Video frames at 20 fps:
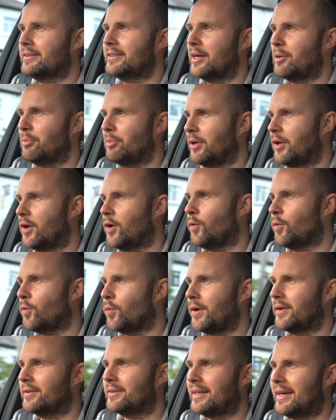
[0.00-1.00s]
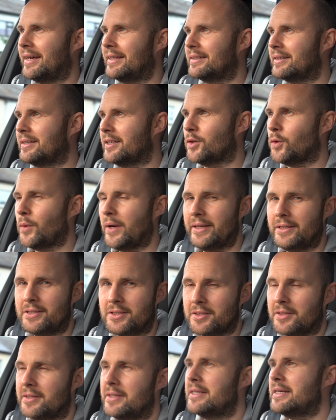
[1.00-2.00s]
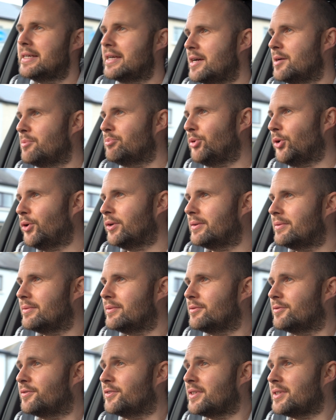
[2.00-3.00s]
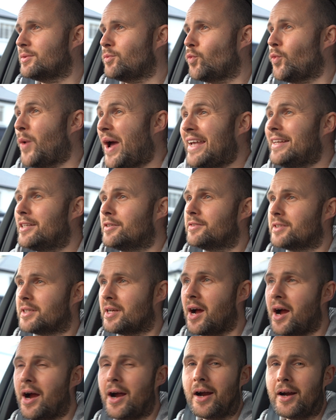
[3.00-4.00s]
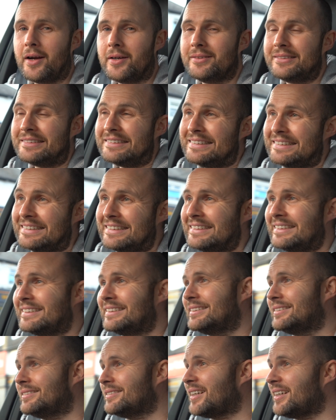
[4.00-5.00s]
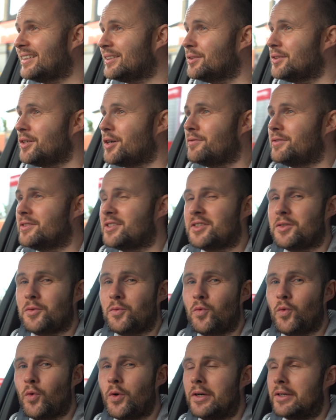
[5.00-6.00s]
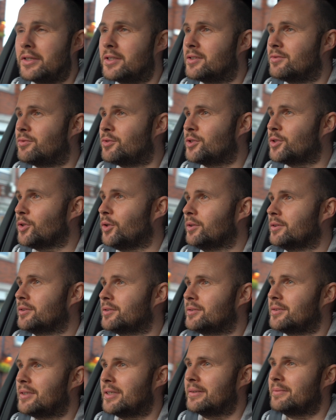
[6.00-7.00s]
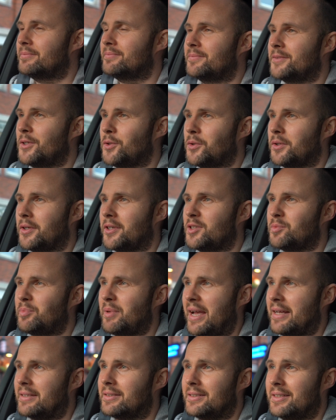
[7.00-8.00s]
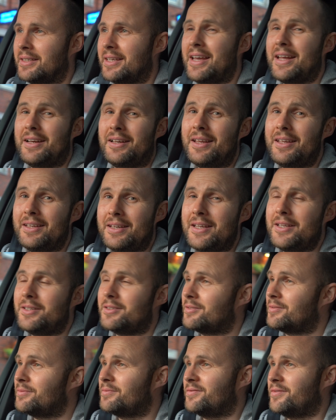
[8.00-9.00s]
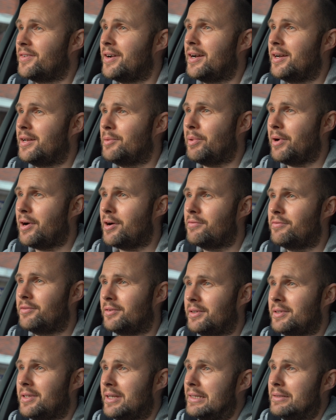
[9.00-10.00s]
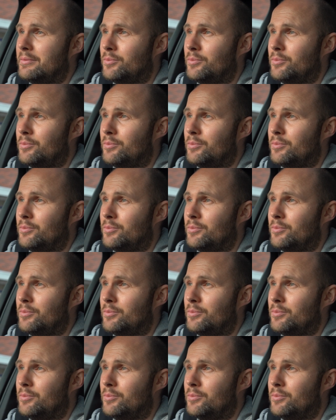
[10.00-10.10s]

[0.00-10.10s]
down below what that equates to. But for the weight of the car, I don't know if it's the worst result that you could expect. And again, it is fairly powerful. It